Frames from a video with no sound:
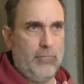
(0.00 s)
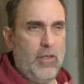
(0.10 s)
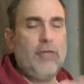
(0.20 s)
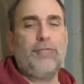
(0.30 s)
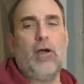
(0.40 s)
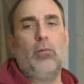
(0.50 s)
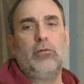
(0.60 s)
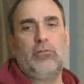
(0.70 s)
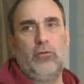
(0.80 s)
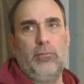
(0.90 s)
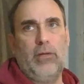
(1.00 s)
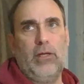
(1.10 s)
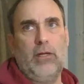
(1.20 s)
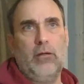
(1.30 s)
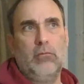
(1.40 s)
if I was to
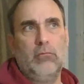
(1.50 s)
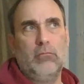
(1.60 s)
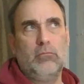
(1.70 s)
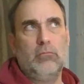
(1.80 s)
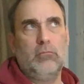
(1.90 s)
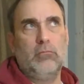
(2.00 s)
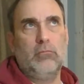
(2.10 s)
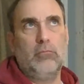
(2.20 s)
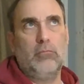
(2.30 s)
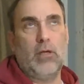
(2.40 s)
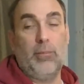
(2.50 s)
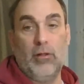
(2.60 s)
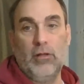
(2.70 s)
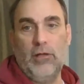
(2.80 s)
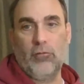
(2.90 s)
be a
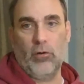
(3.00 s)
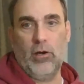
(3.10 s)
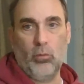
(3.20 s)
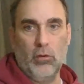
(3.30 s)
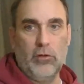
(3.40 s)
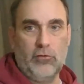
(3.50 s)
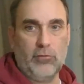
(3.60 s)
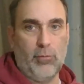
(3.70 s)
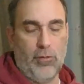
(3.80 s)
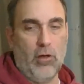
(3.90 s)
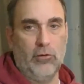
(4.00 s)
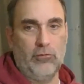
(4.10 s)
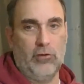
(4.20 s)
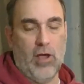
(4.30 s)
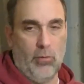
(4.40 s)
believer in religious
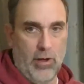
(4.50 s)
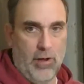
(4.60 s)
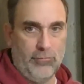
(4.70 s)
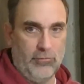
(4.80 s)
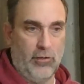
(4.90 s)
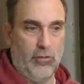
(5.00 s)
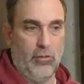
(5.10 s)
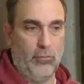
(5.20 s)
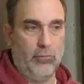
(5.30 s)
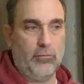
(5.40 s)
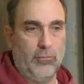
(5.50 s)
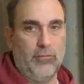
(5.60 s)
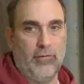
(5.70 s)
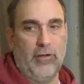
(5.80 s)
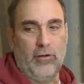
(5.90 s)
mythology, I would have to say that there was some
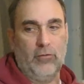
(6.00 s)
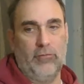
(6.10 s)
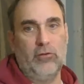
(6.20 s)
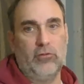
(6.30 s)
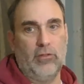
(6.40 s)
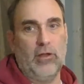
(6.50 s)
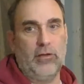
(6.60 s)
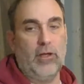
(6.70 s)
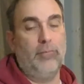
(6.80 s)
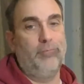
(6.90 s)
divine intervention that day.